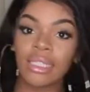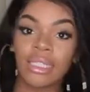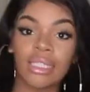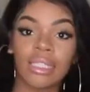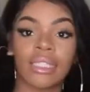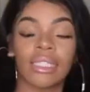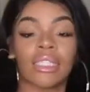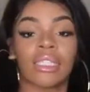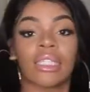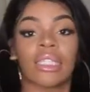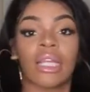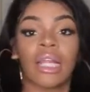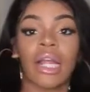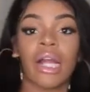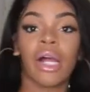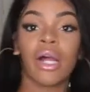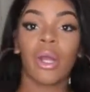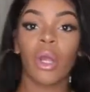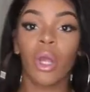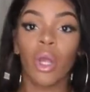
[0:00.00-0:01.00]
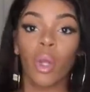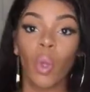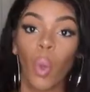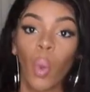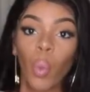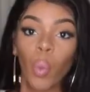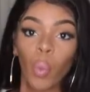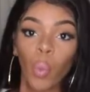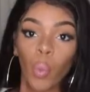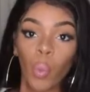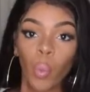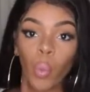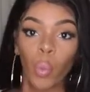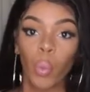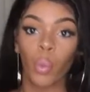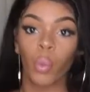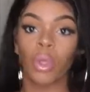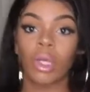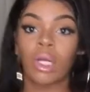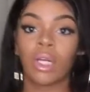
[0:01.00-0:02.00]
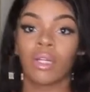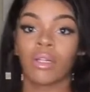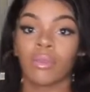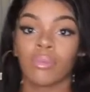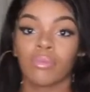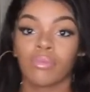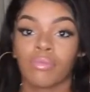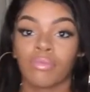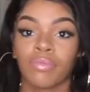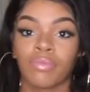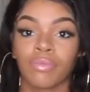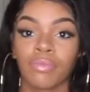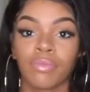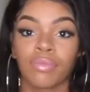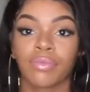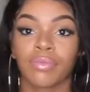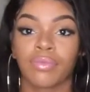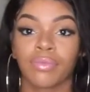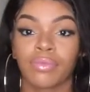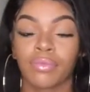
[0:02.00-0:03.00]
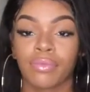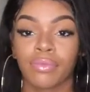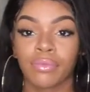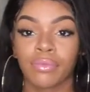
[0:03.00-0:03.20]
Just great for the spring, summertime, you know. Just let